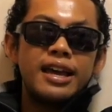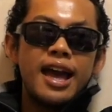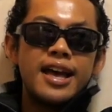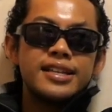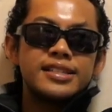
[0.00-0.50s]
I
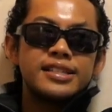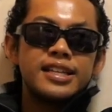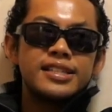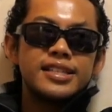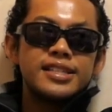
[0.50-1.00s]

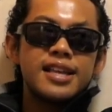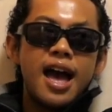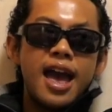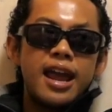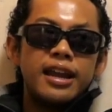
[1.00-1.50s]
guess it's a
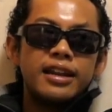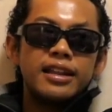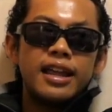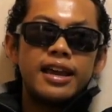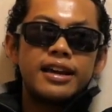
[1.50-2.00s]

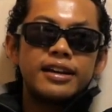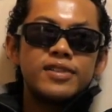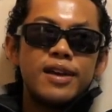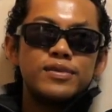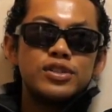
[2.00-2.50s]
sign. Like,
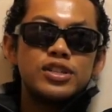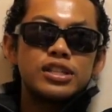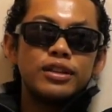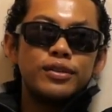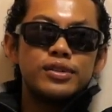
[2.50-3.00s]
sometimes you
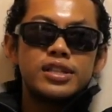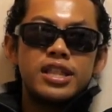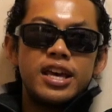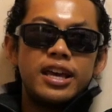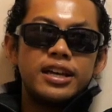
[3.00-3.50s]
just lose
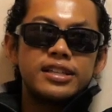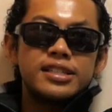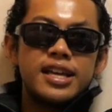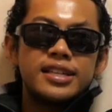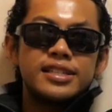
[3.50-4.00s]

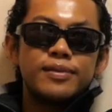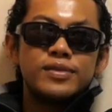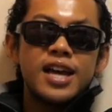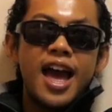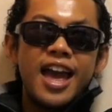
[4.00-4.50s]
things and
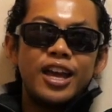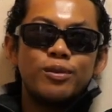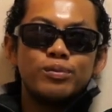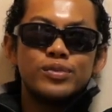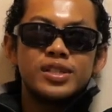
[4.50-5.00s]

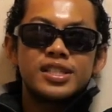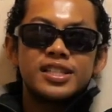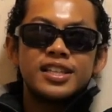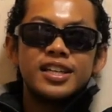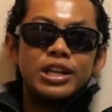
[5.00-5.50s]

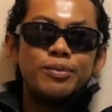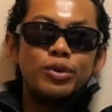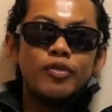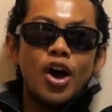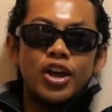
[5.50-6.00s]
sometimes you need to
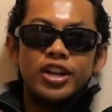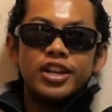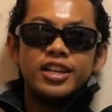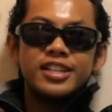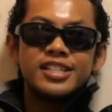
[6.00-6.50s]
move
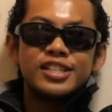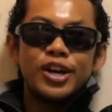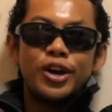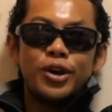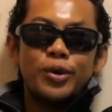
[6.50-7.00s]
on.
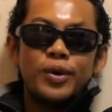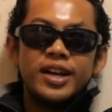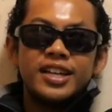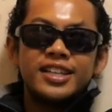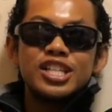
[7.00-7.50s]

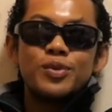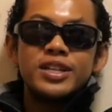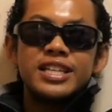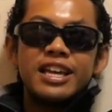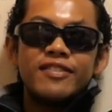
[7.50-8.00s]
So I just
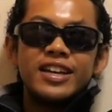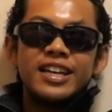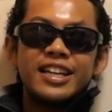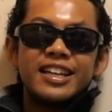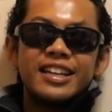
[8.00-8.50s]
wanted to
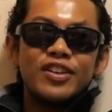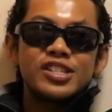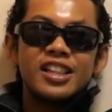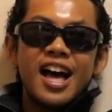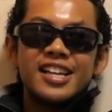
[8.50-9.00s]
give
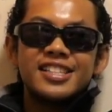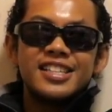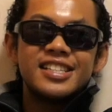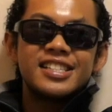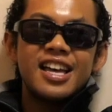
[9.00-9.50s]
those
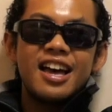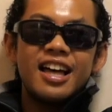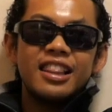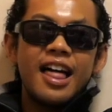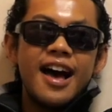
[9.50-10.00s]
glasses
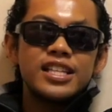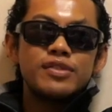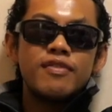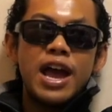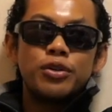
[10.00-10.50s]
a
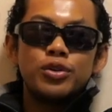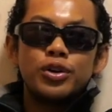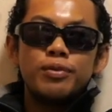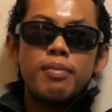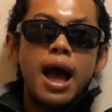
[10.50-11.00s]
last
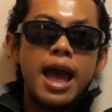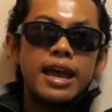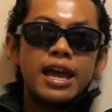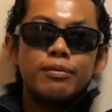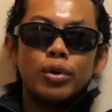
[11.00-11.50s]
final
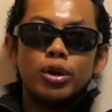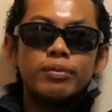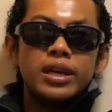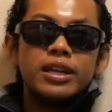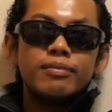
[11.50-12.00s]
goodbye and
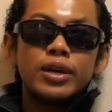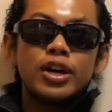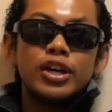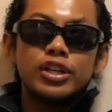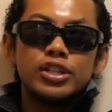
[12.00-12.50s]
moment
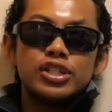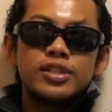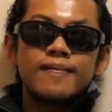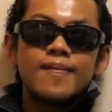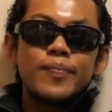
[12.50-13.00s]

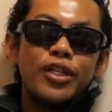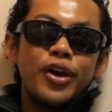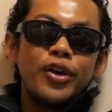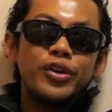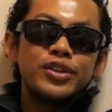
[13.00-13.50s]
because
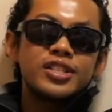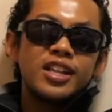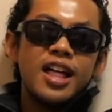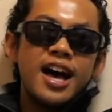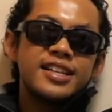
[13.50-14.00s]

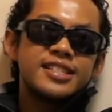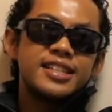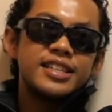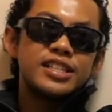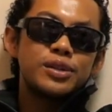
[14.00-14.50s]
those
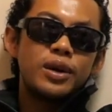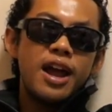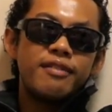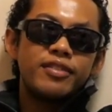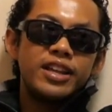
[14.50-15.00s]
glasses
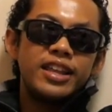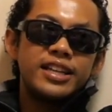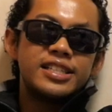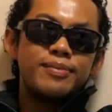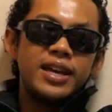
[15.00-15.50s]
were
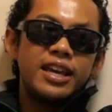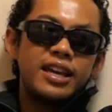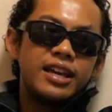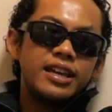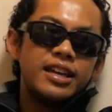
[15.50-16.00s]
everything to
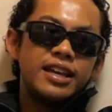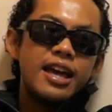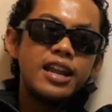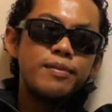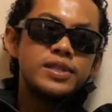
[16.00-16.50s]
me.
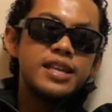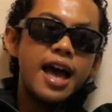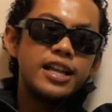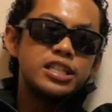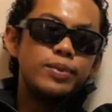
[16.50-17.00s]
And I'm
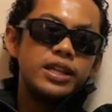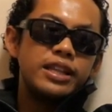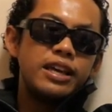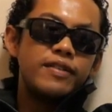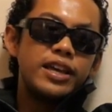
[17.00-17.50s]
sad to
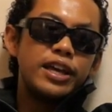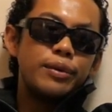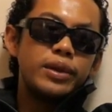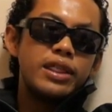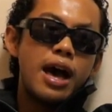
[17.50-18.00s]
be leaving
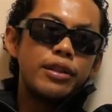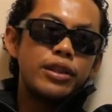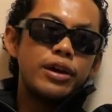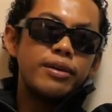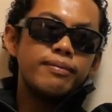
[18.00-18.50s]
here
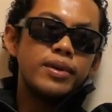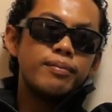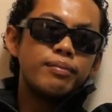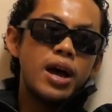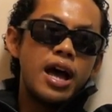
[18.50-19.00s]
without
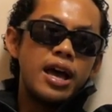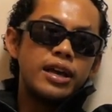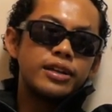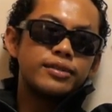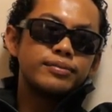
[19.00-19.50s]
them,
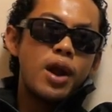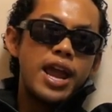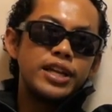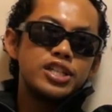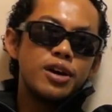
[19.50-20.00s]
but I'm
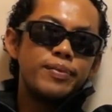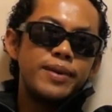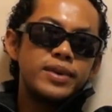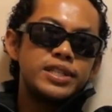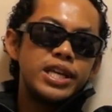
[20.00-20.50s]
trying to
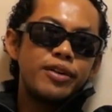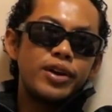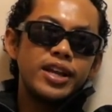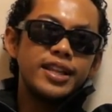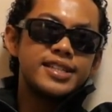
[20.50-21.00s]
not be
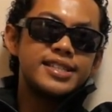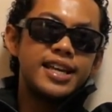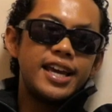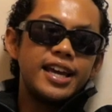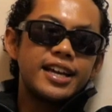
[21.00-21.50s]

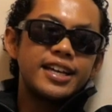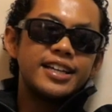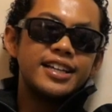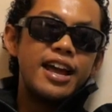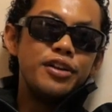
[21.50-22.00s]

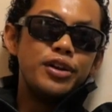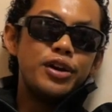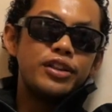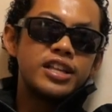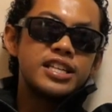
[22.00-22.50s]
materialistic. And I
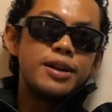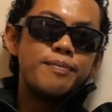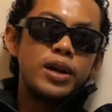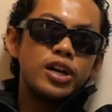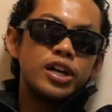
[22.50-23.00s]
don't know, that's
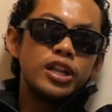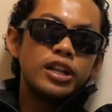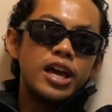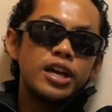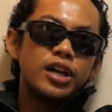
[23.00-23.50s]
like a
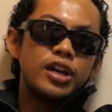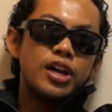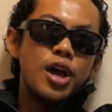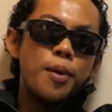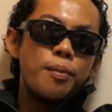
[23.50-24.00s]
bigger, like,
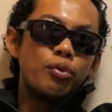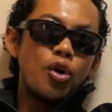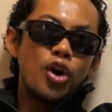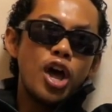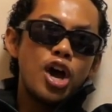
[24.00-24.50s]

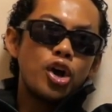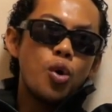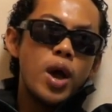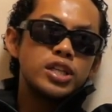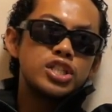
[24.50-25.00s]

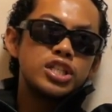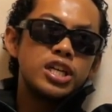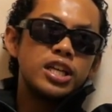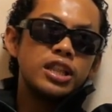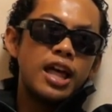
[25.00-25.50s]
broader
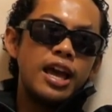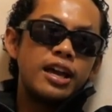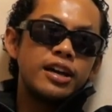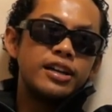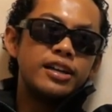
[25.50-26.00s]
question,
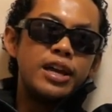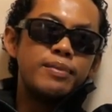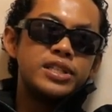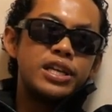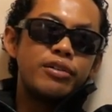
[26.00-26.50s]
like
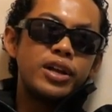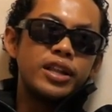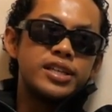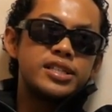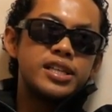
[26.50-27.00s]
being
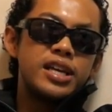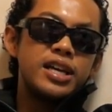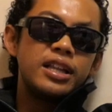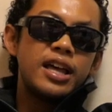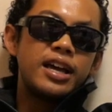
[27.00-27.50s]

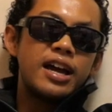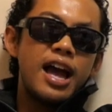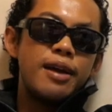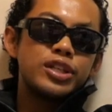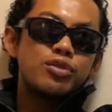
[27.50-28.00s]
materialistic.
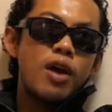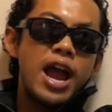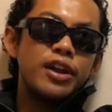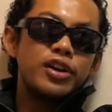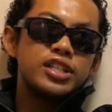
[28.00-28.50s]
Like, I
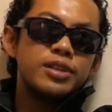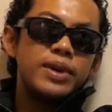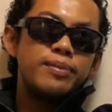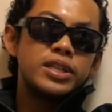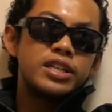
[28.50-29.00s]
try not
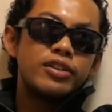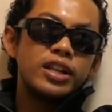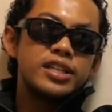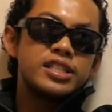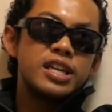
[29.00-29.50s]
to be
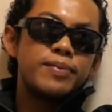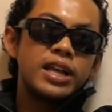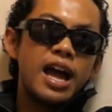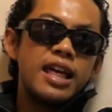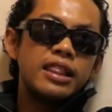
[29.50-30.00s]

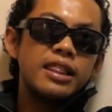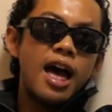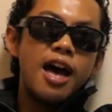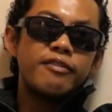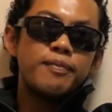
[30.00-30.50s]
materialistic, but like I
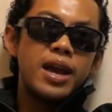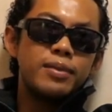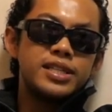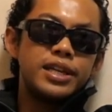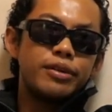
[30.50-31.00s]
love
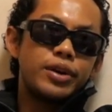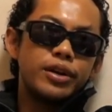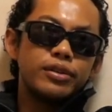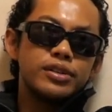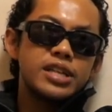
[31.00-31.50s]
my
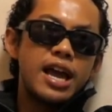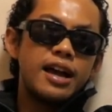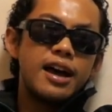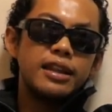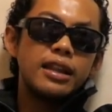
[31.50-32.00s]
materials,
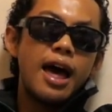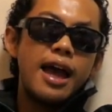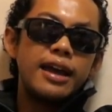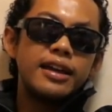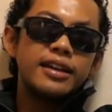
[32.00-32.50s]
I can't lie.